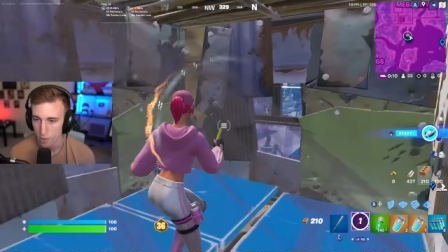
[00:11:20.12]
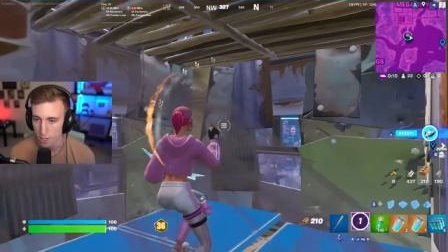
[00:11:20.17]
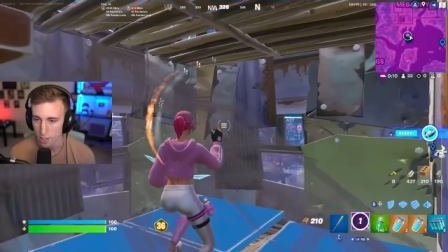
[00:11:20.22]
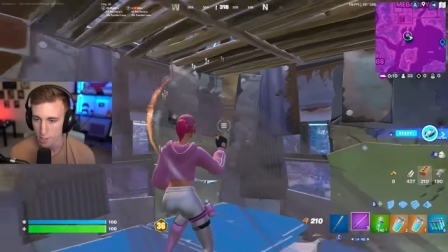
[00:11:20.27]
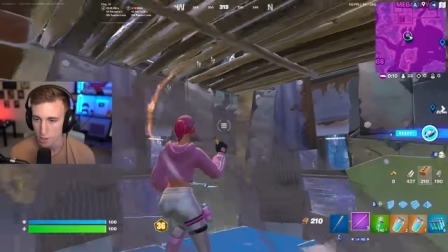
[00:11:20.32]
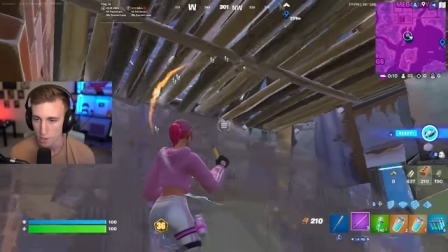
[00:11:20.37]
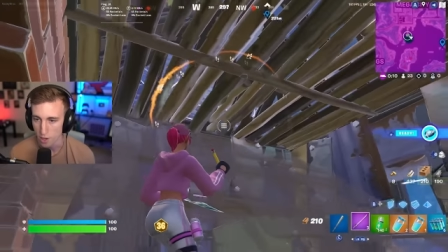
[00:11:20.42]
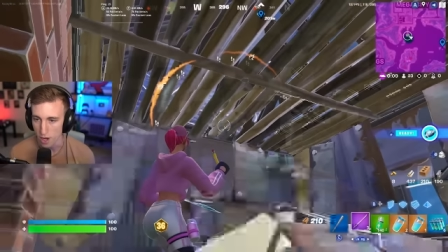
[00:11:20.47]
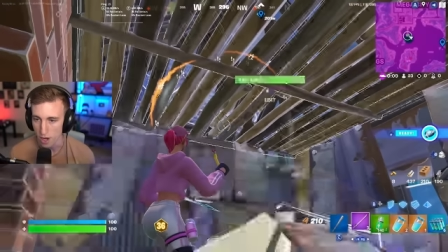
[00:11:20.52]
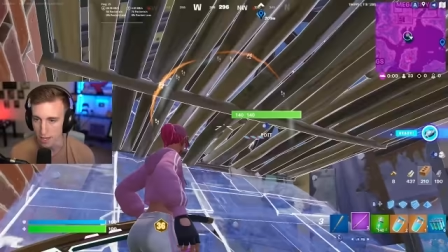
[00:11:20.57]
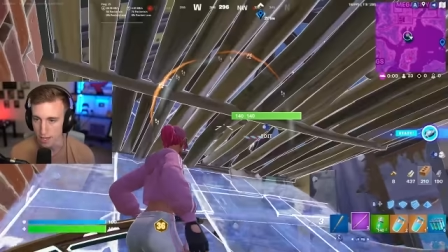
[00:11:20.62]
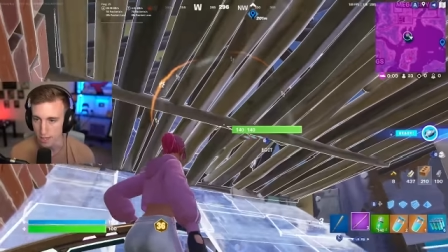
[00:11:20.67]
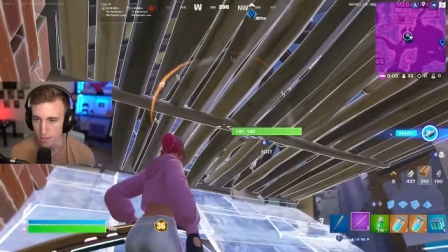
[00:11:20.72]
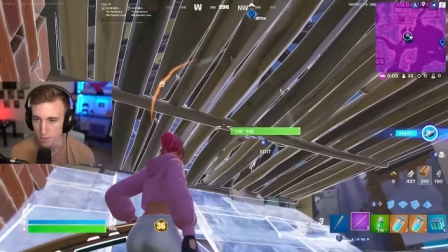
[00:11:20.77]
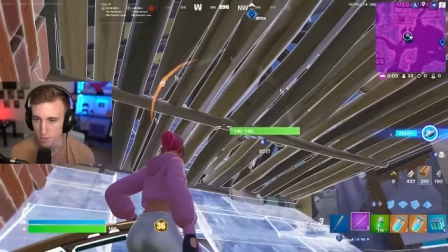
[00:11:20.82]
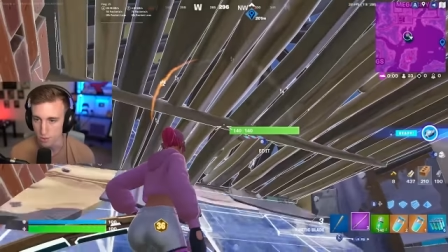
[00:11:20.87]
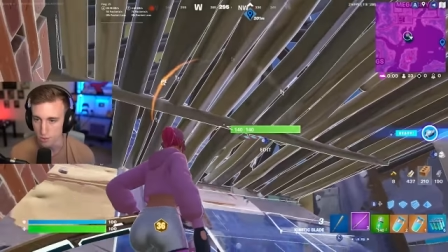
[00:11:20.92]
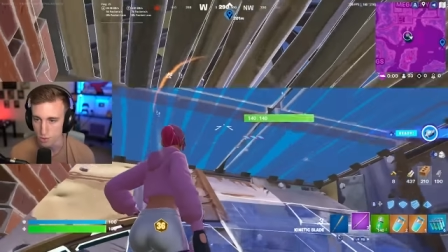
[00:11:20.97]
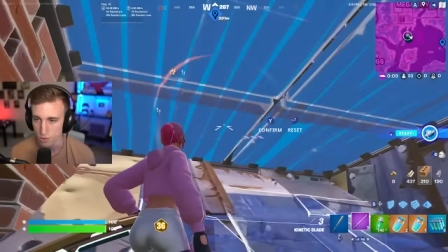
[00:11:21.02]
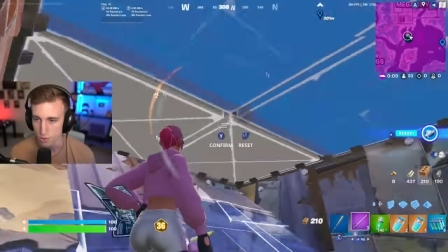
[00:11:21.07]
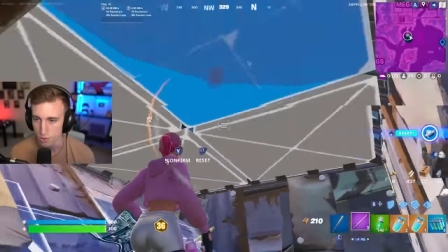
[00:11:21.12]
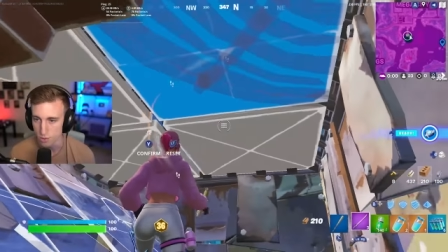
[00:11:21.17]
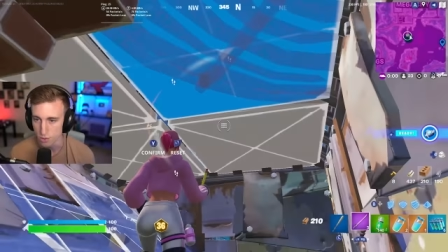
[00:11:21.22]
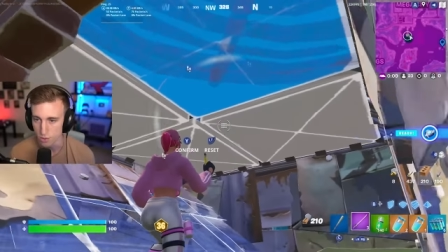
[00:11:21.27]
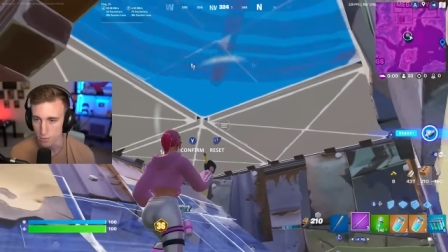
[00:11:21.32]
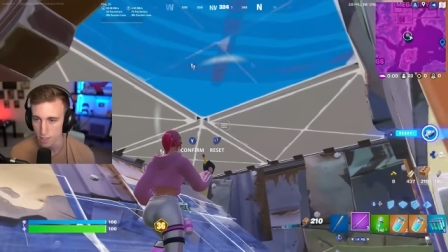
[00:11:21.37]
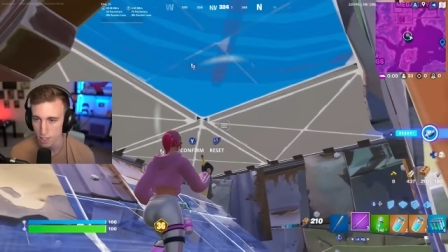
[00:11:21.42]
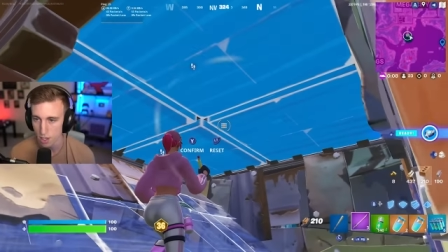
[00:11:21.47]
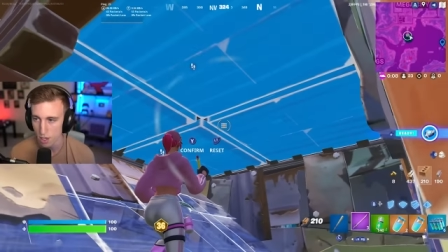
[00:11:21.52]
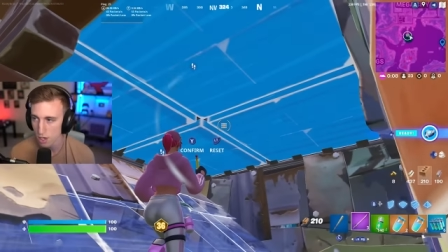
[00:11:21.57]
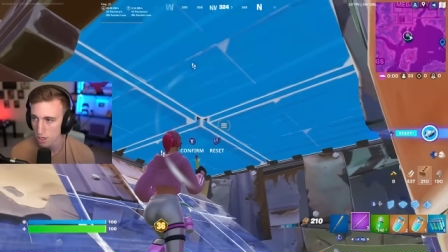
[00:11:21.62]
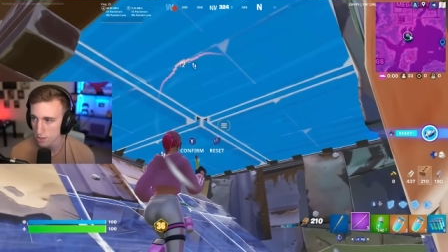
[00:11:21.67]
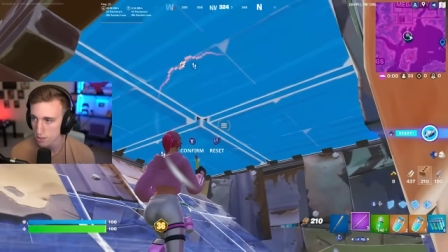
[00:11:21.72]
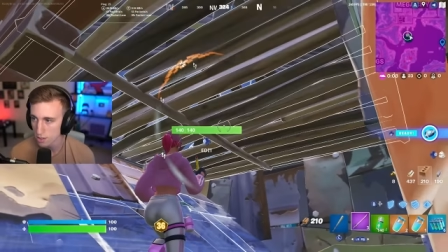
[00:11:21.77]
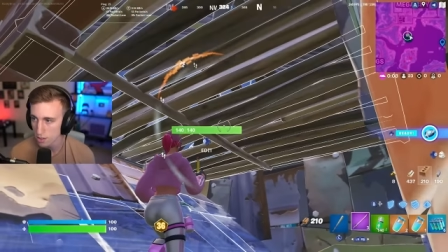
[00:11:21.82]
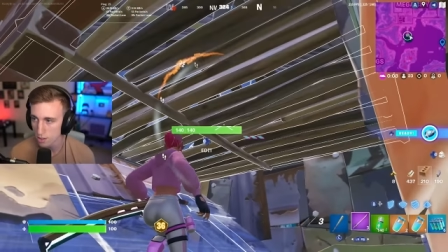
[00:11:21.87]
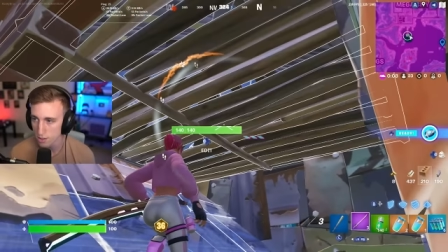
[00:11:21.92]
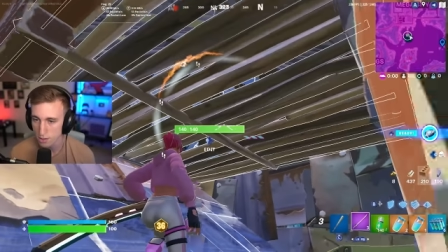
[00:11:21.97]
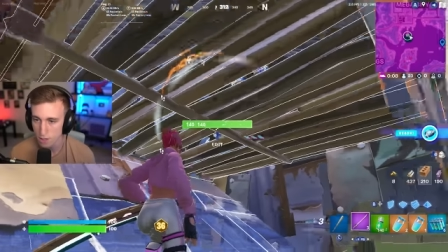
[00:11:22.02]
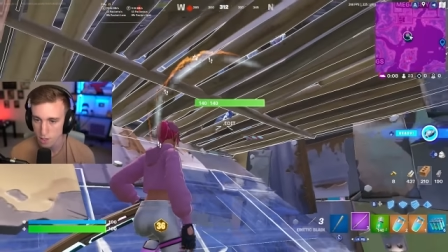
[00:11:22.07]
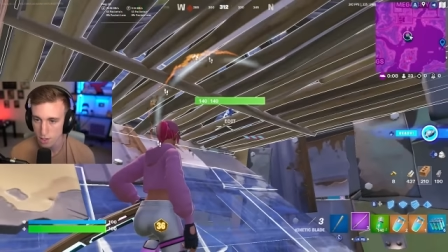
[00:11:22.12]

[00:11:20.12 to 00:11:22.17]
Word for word: We got to try not to use too many hearts on this